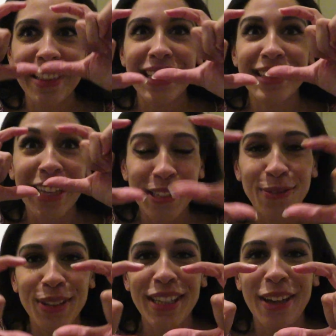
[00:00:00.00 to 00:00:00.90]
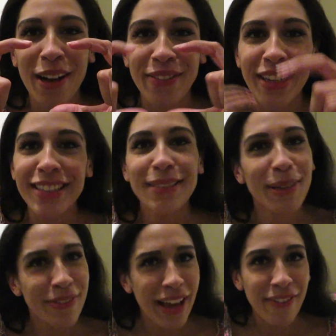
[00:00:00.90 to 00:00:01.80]
this, that's really obvious.
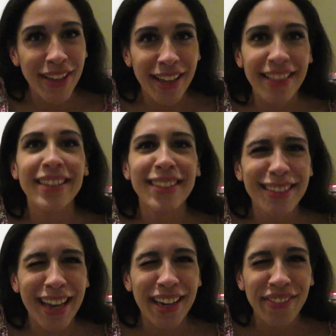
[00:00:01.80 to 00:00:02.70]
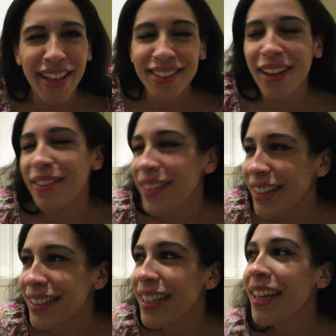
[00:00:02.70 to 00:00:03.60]
If I have it like this, it's kind of less obvious.